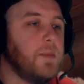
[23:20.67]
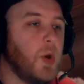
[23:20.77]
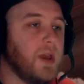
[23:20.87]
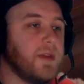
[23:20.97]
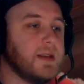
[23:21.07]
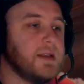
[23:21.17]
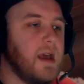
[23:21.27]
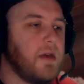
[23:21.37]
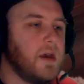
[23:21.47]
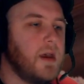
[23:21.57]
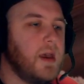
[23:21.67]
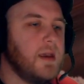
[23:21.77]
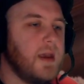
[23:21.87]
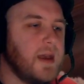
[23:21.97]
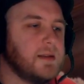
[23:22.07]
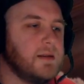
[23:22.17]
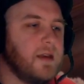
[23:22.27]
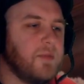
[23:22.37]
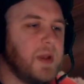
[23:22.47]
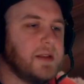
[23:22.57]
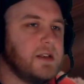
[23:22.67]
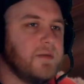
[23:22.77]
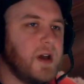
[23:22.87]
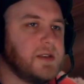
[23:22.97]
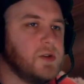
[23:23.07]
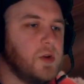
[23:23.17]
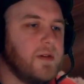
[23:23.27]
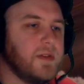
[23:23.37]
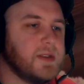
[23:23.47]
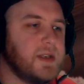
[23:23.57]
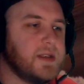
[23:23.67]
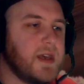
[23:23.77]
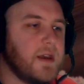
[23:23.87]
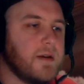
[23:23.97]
putting things together. Yes, they've planted devices all over the city.